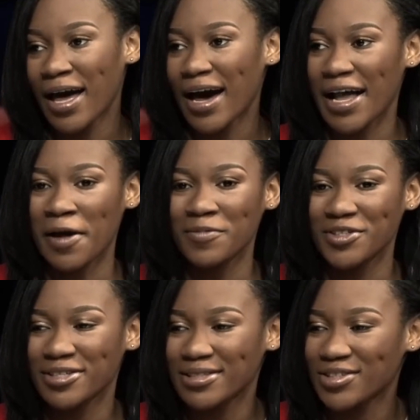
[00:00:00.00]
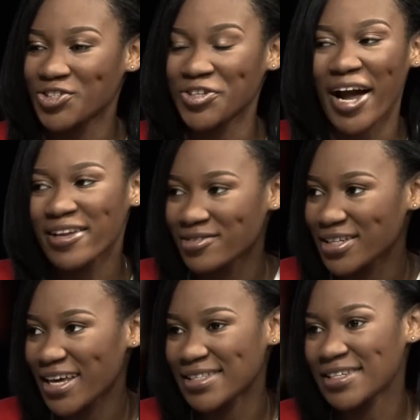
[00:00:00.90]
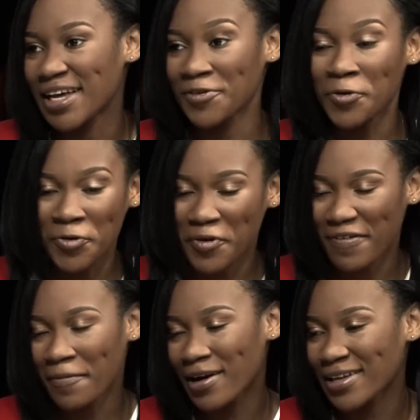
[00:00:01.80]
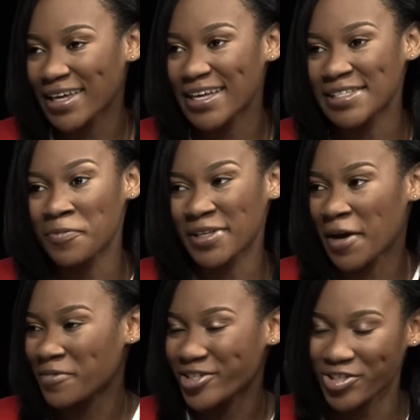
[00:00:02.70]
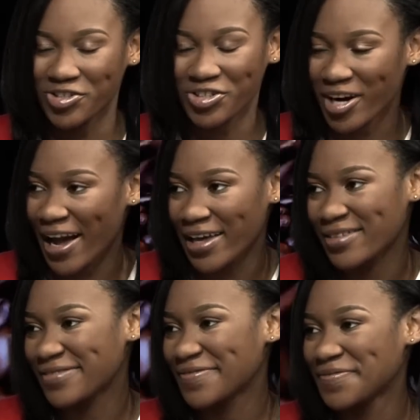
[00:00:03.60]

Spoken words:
I am just trying to get it. I don't know if I'm gonna get it, but I'm just trying.